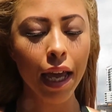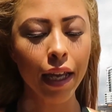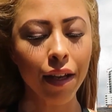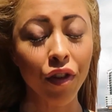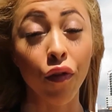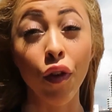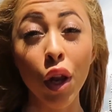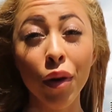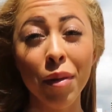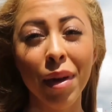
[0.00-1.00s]
And if you're
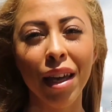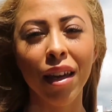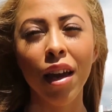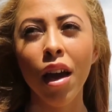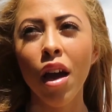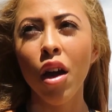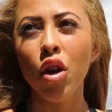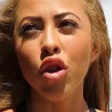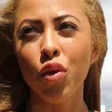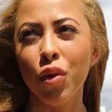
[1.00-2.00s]
following me,
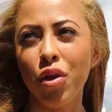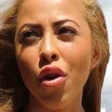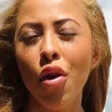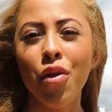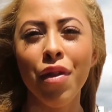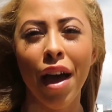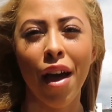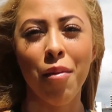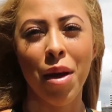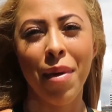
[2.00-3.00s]
you would know
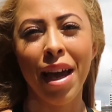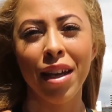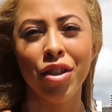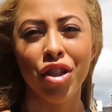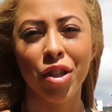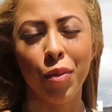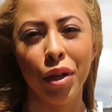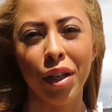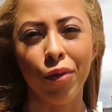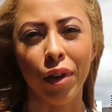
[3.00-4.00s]
that my page is
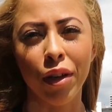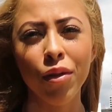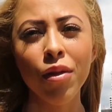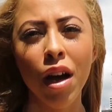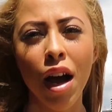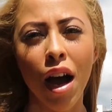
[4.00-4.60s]
pretty real.